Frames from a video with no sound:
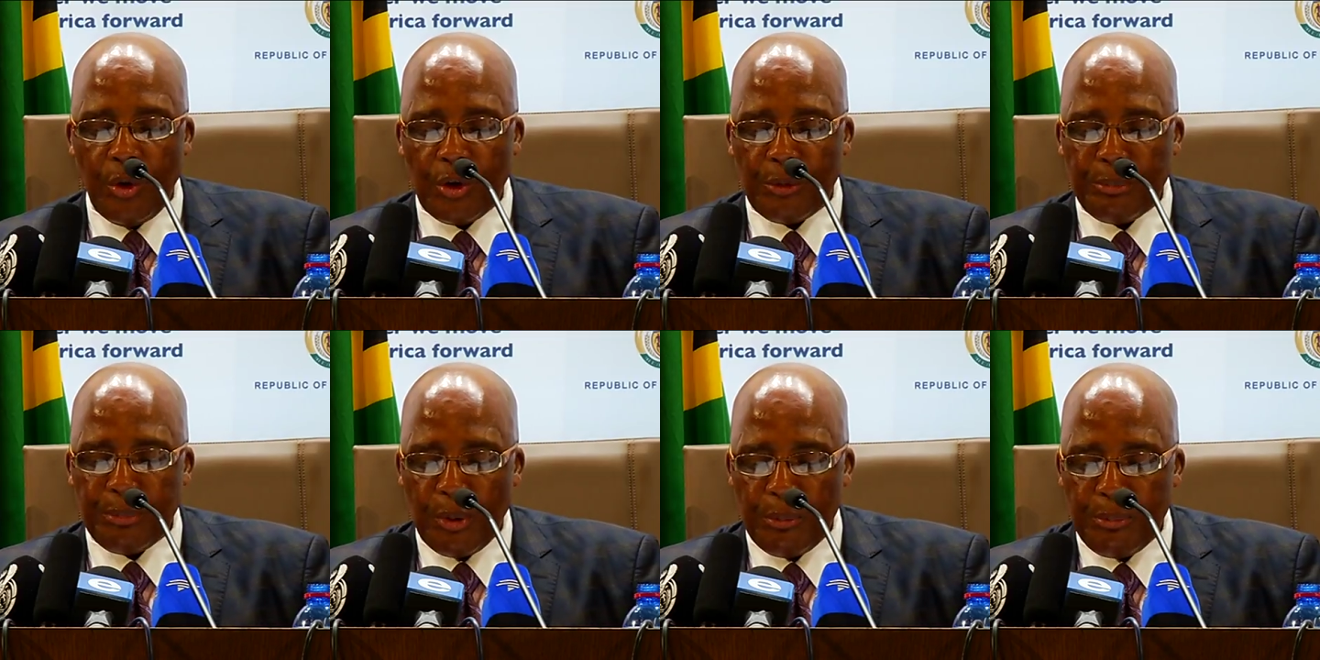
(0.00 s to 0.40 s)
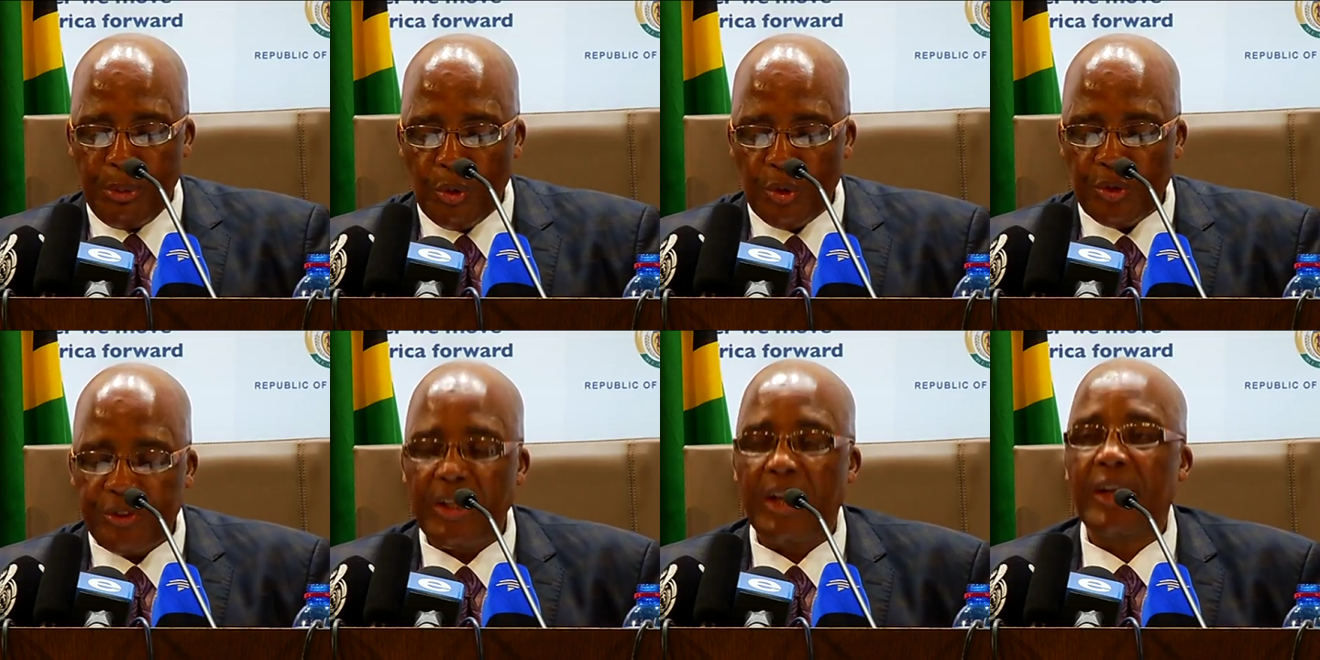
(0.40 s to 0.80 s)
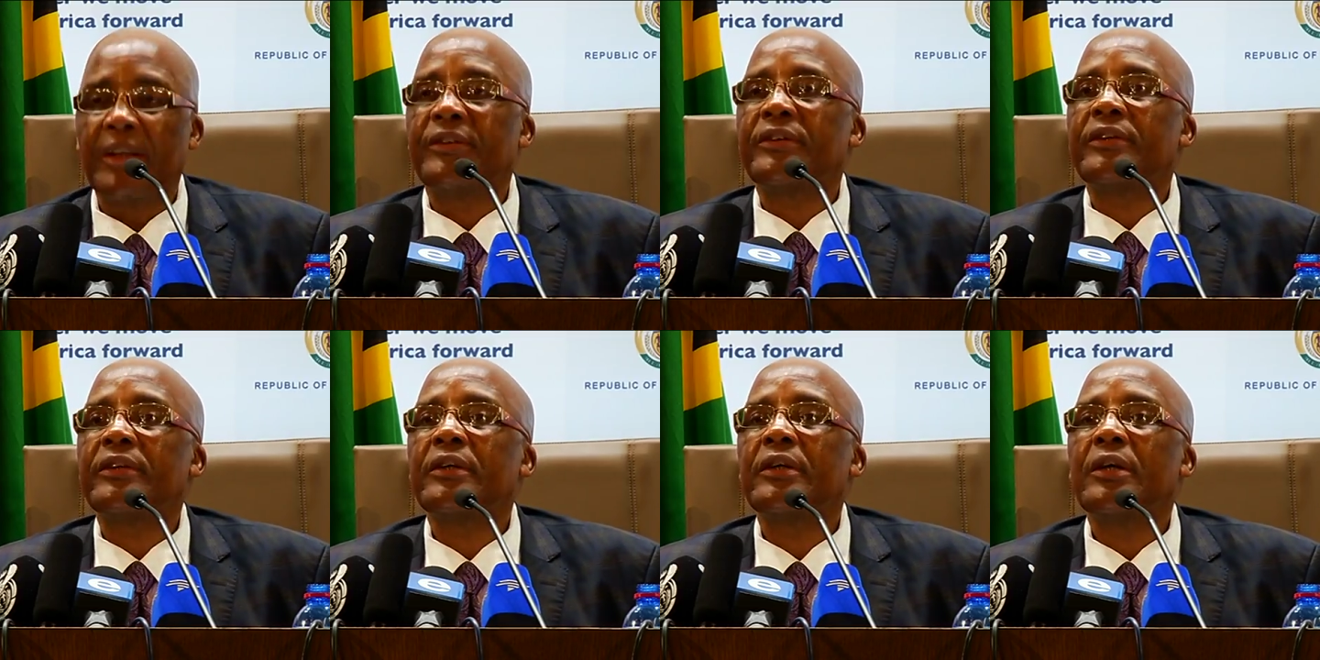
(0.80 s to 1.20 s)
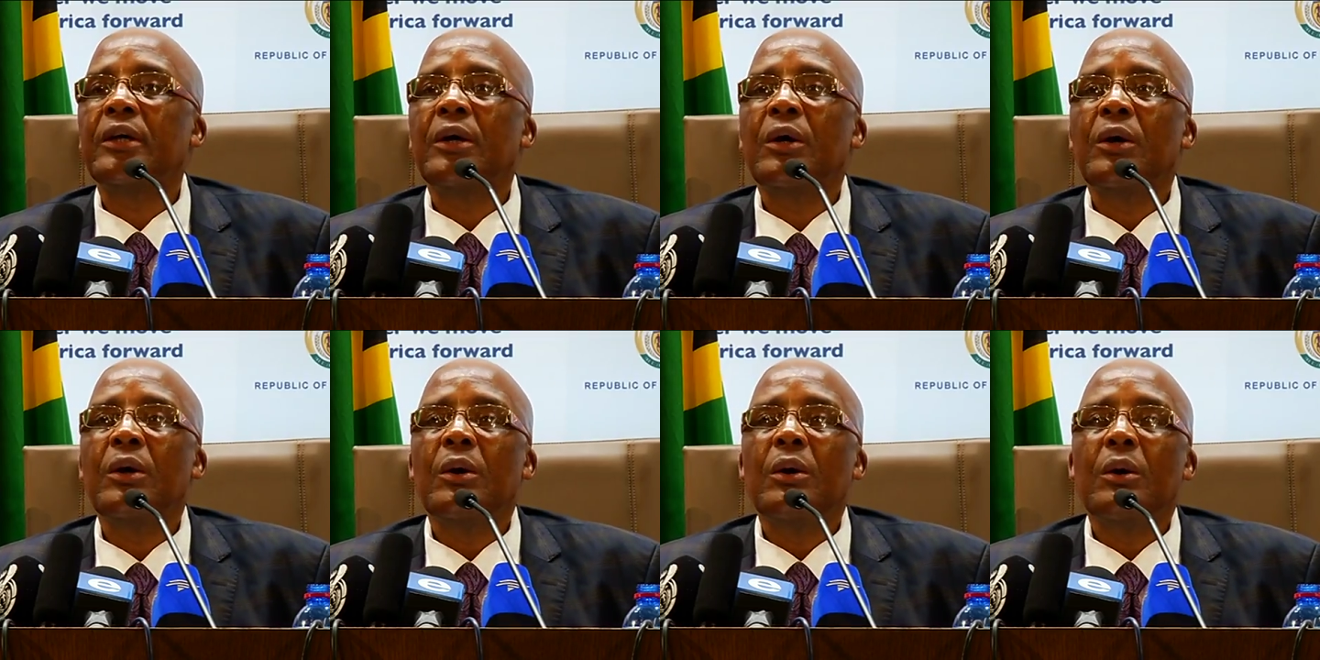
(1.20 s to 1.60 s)
or proposals
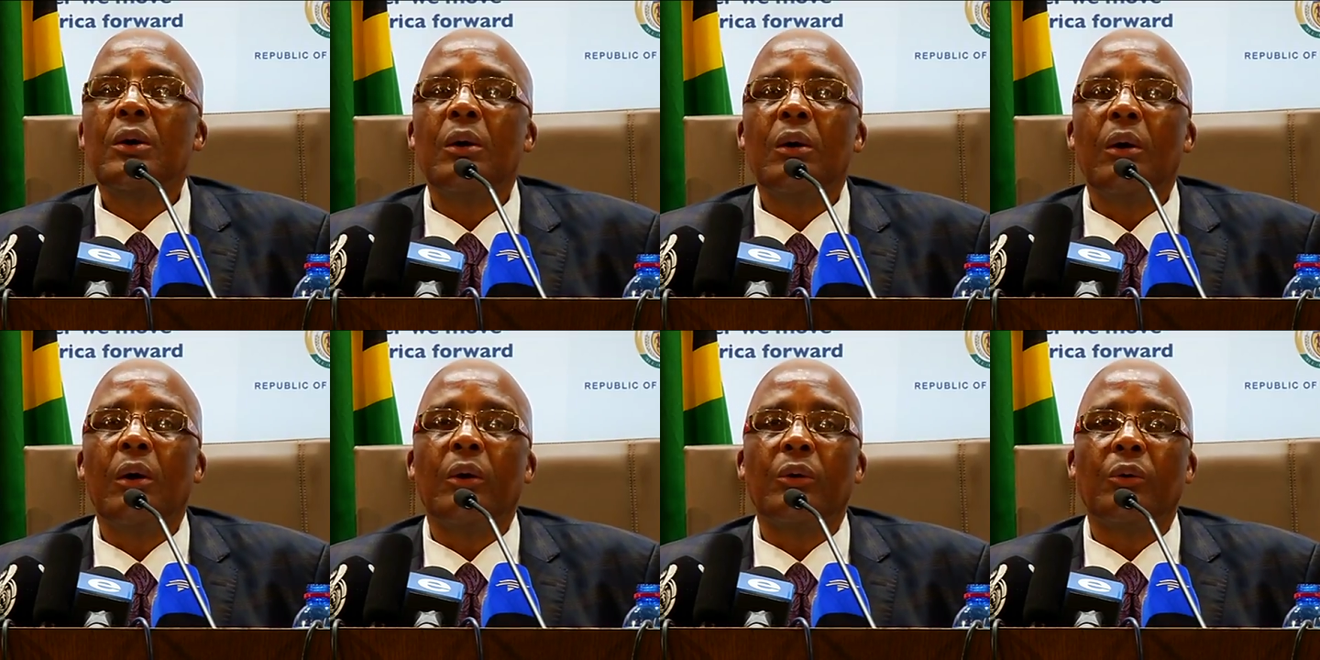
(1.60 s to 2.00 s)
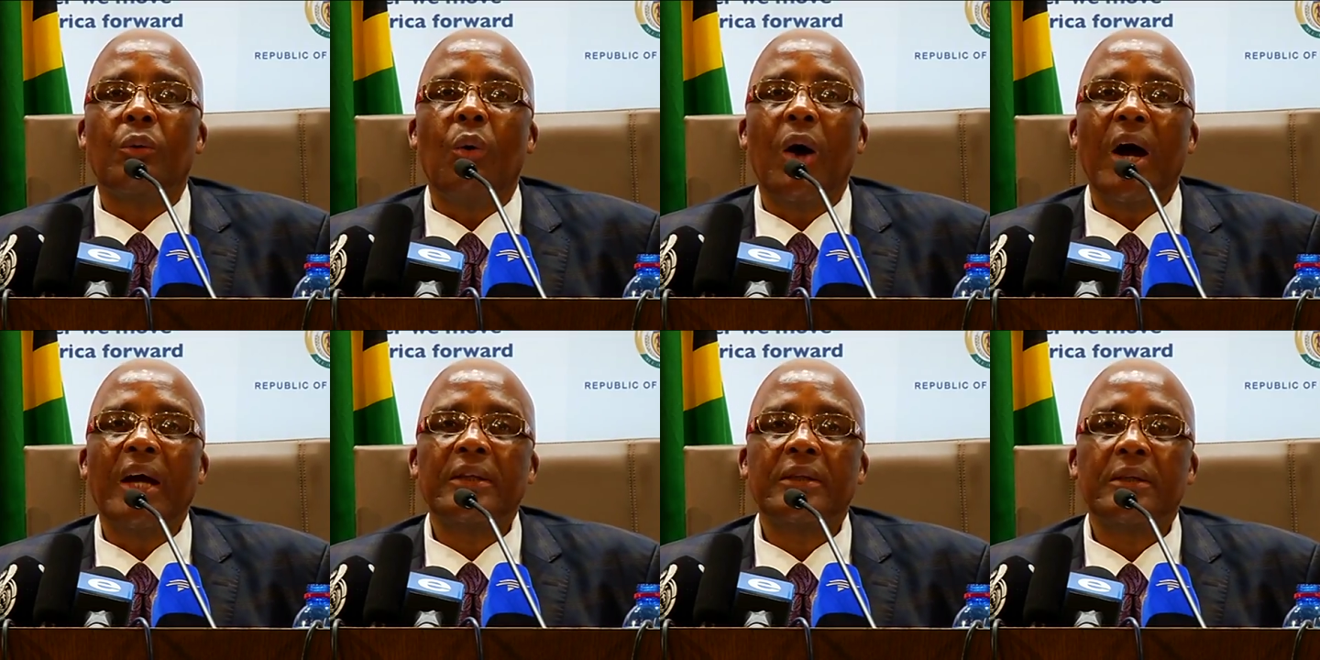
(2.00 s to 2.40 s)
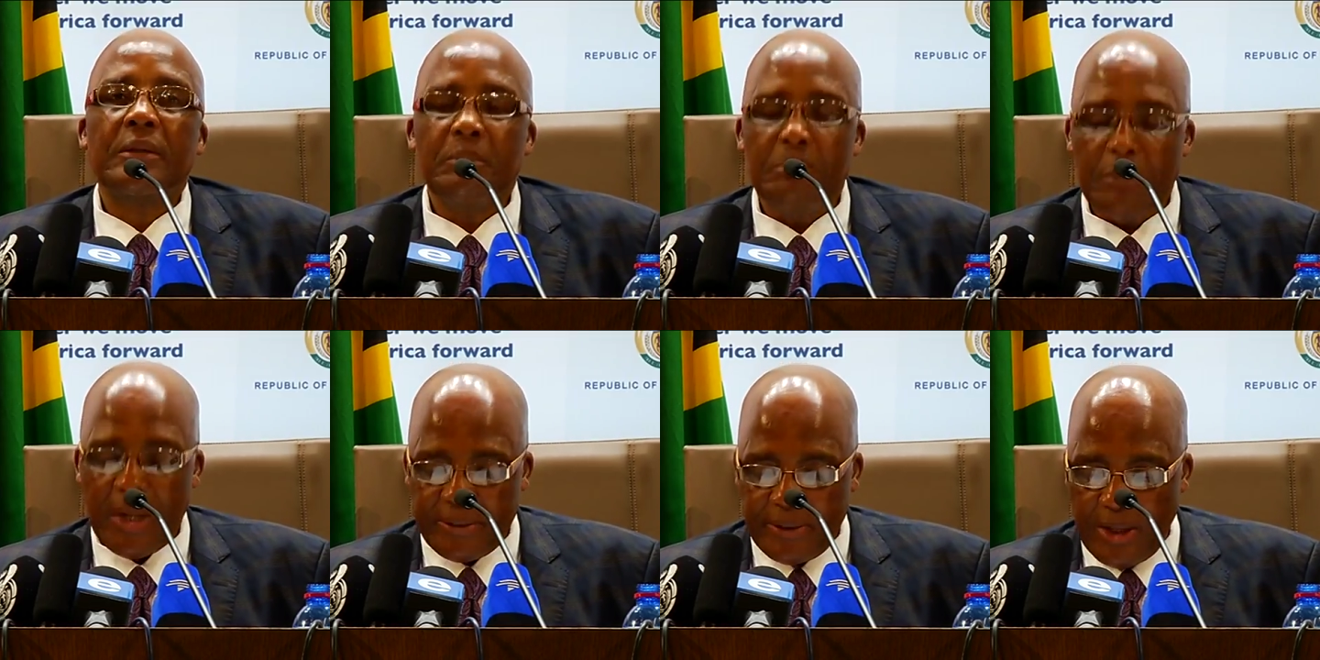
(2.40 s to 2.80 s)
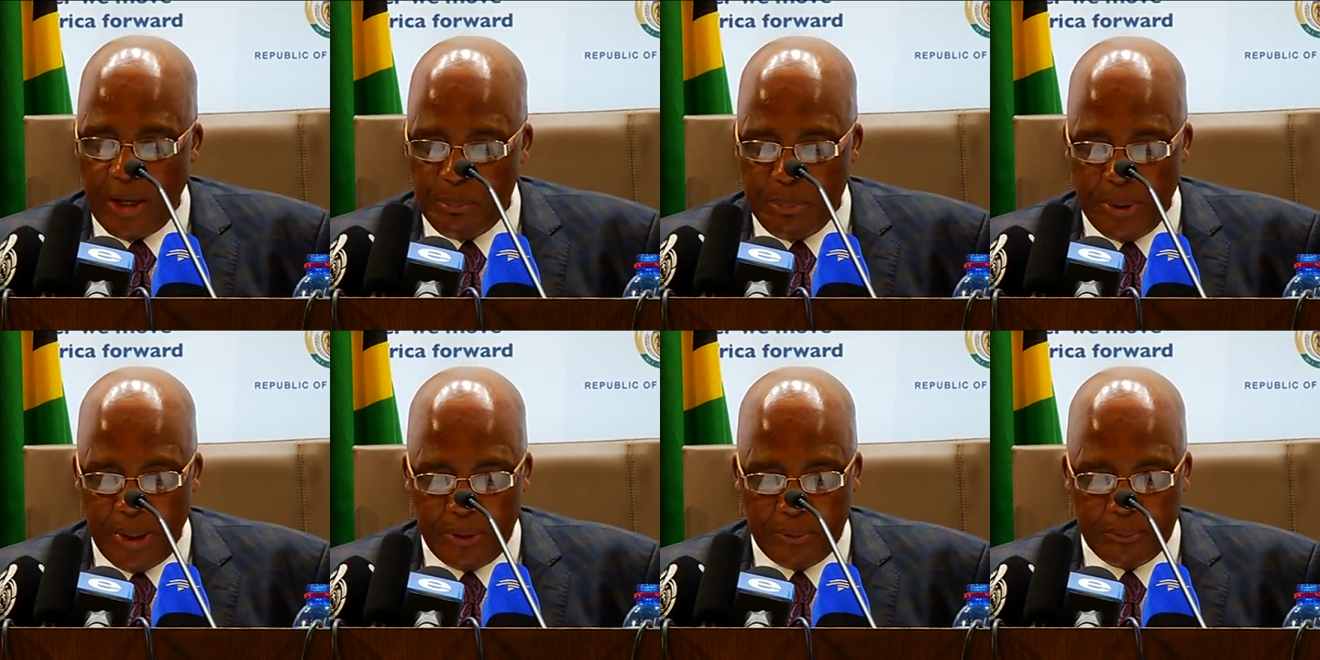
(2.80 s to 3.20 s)
on what must
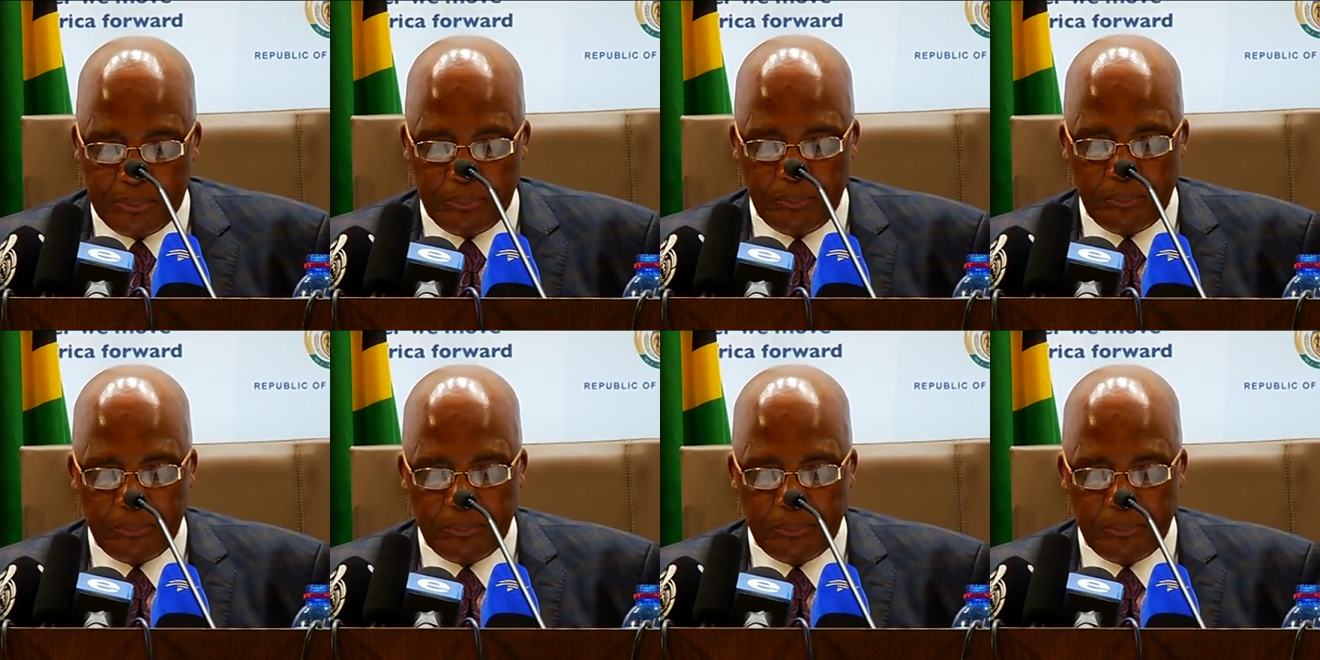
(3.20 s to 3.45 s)
happen.